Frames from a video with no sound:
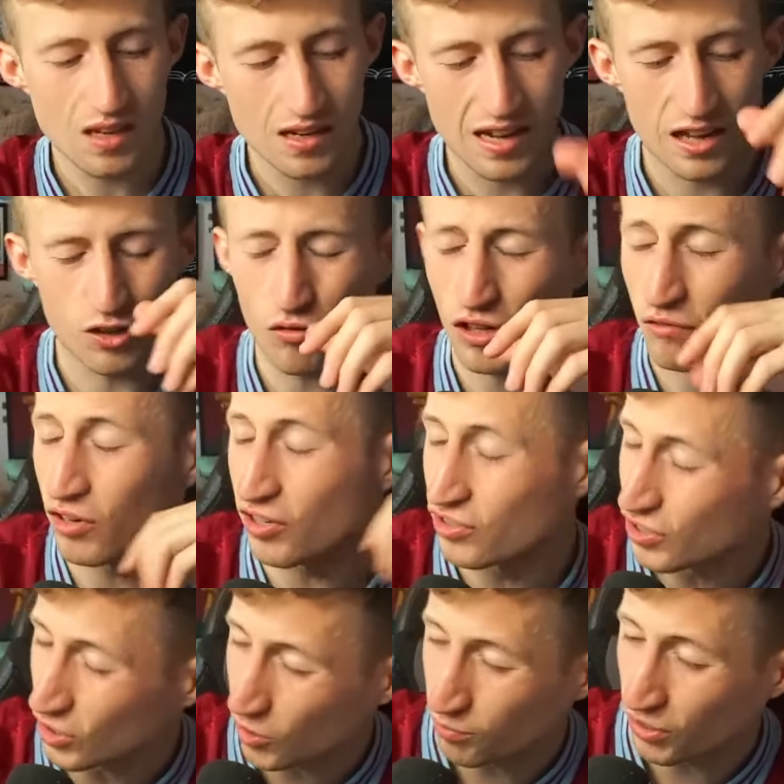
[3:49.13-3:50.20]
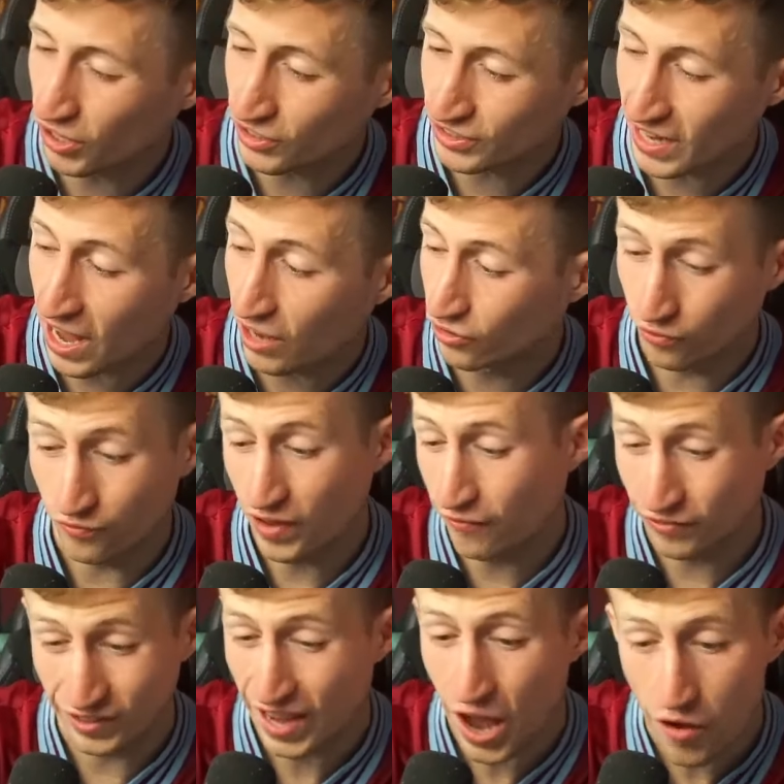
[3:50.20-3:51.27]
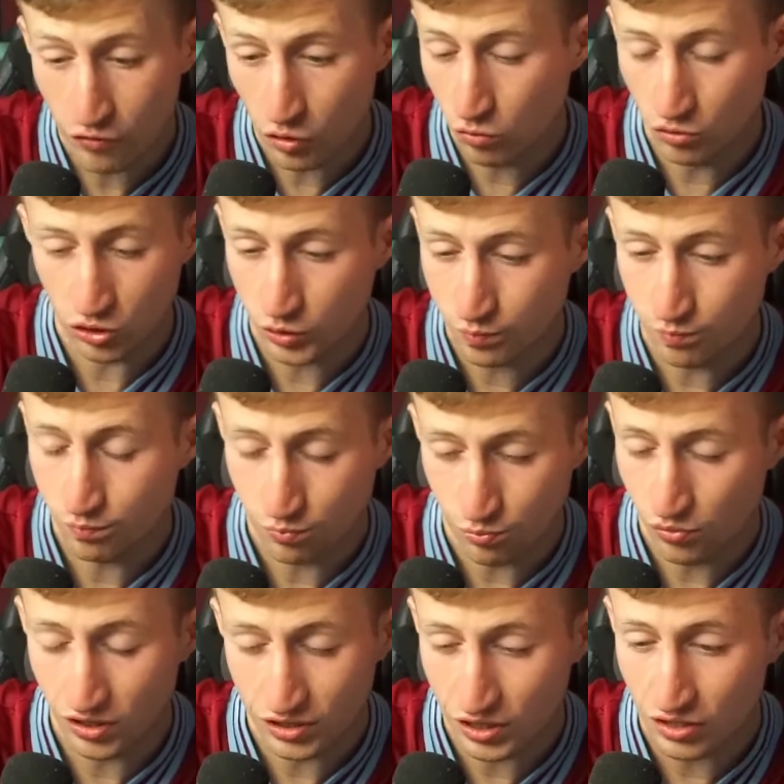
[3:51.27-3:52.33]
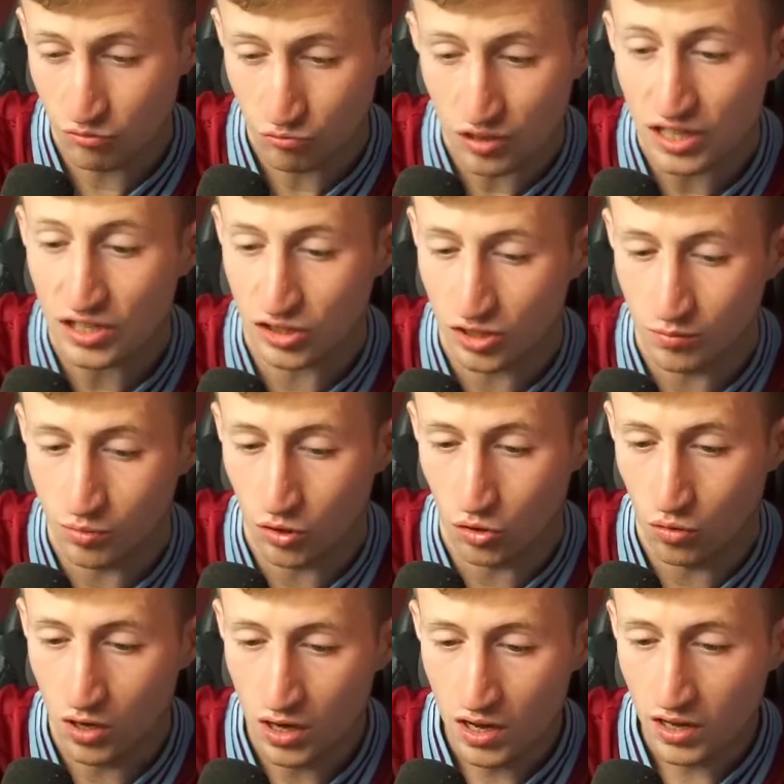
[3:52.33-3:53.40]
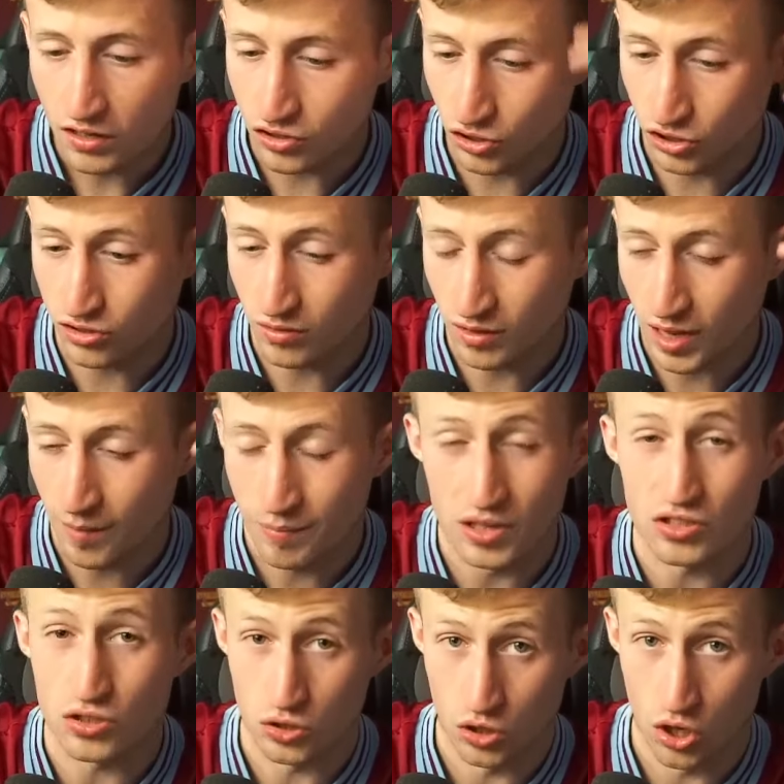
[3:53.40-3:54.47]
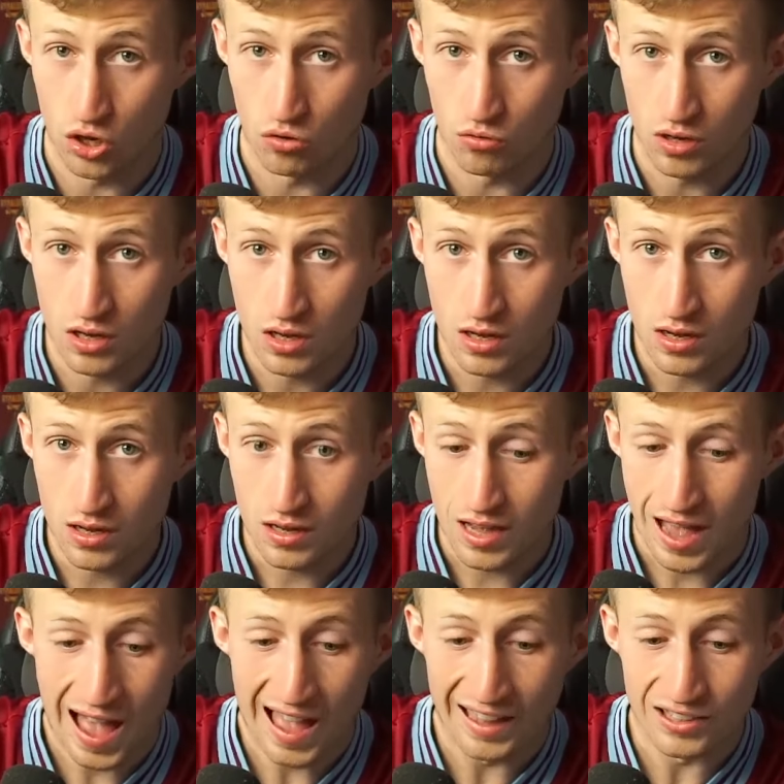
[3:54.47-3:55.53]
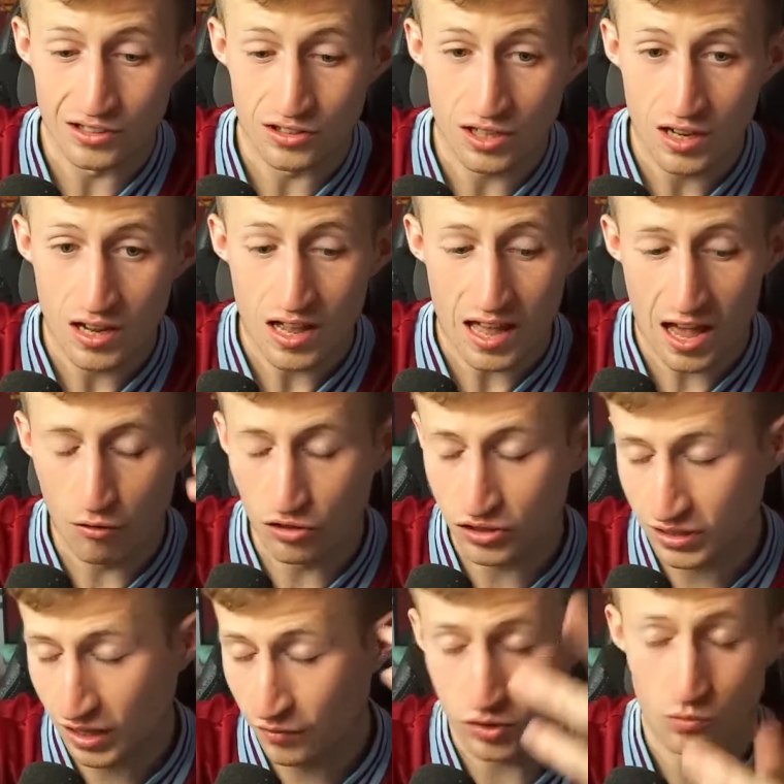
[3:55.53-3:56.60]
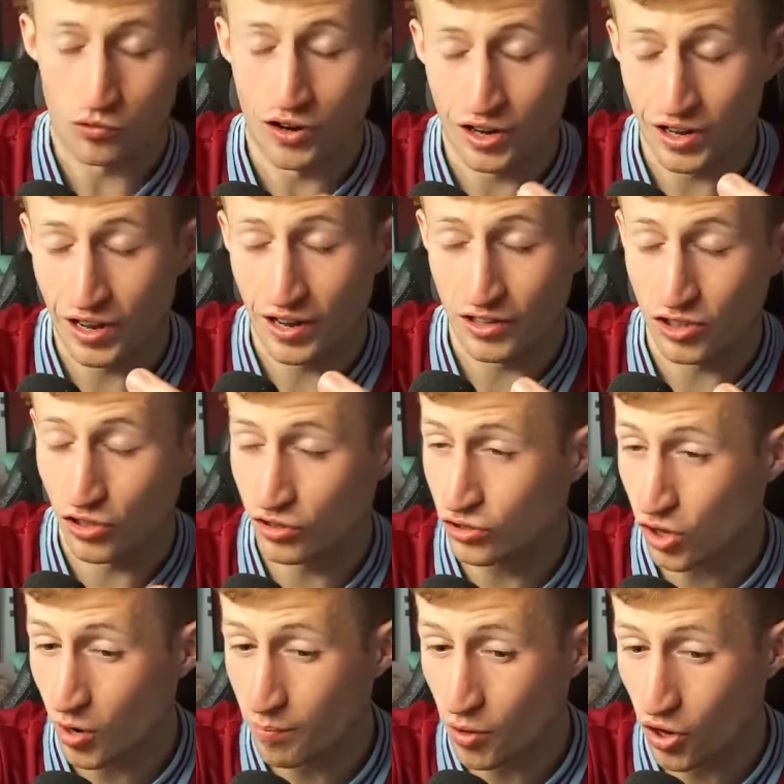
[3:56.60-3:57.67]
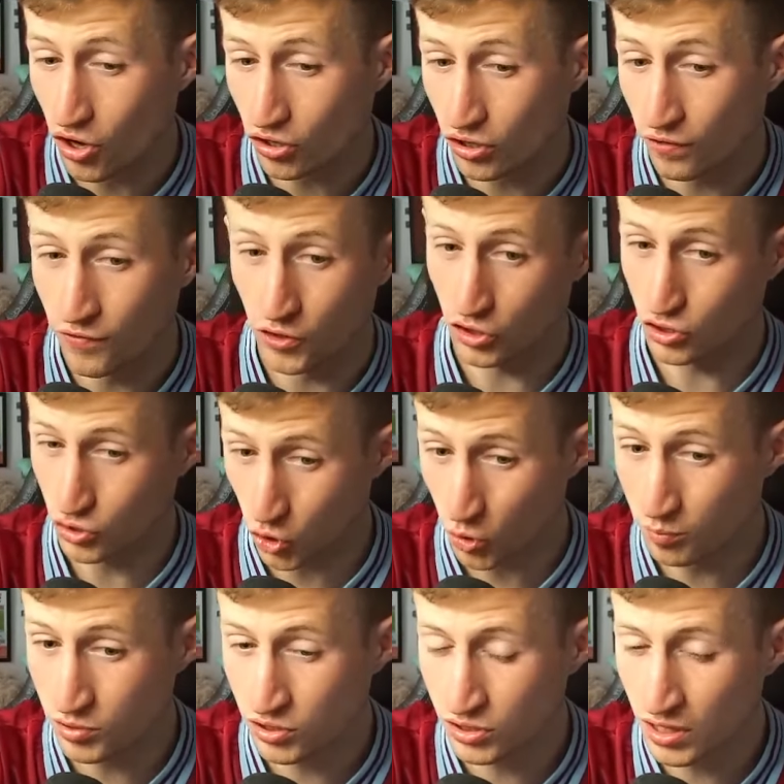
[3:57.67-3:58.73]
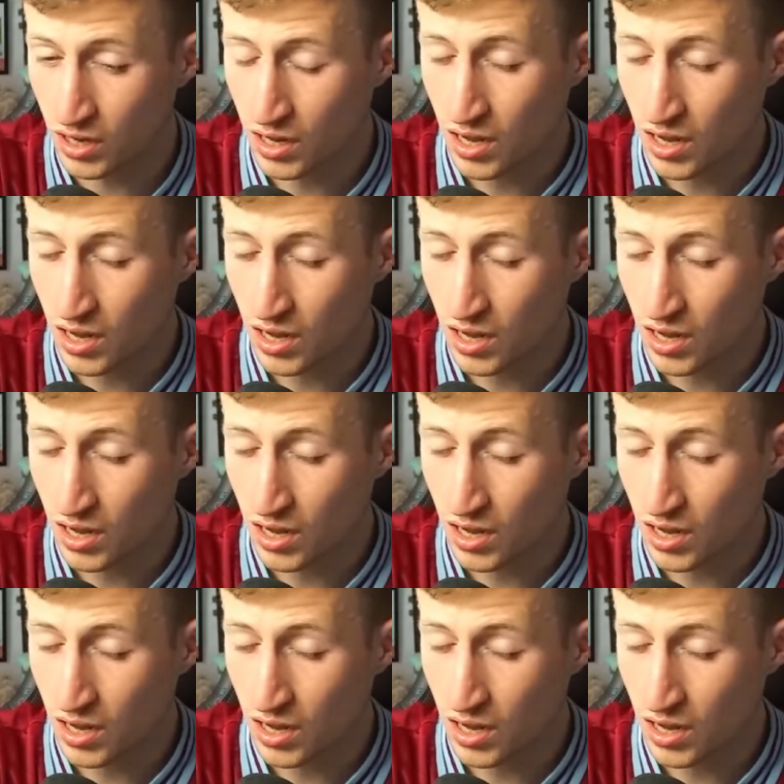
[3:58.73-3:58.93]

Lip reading: I don't really want to single players out. I think everyone was pretty reasonable, just a bit slow. And I want to give some credit here to Scott Parker for the subs.